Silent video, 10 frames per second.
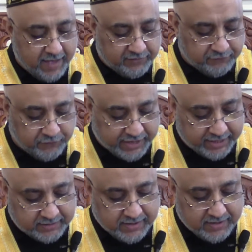ever
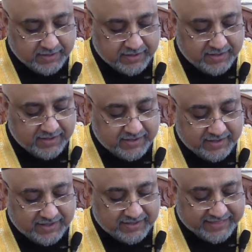forget,
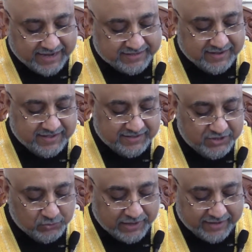that
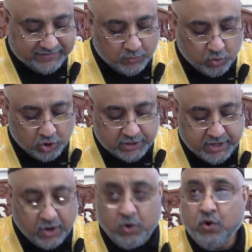you let the
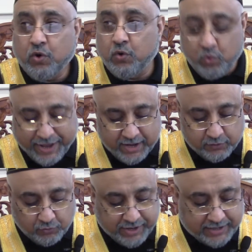world know who
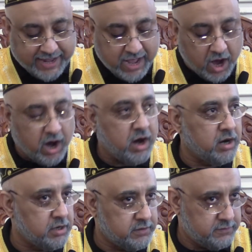we really
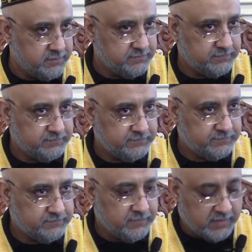are.
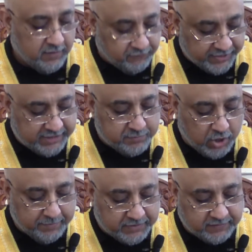Fareed
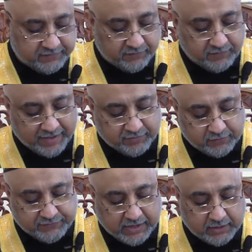Muhammad, a survivor
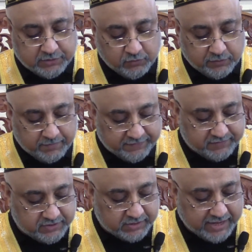of the Al-Noor
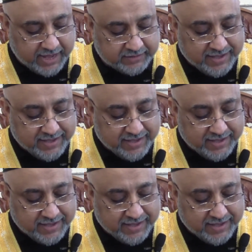Masjid attack,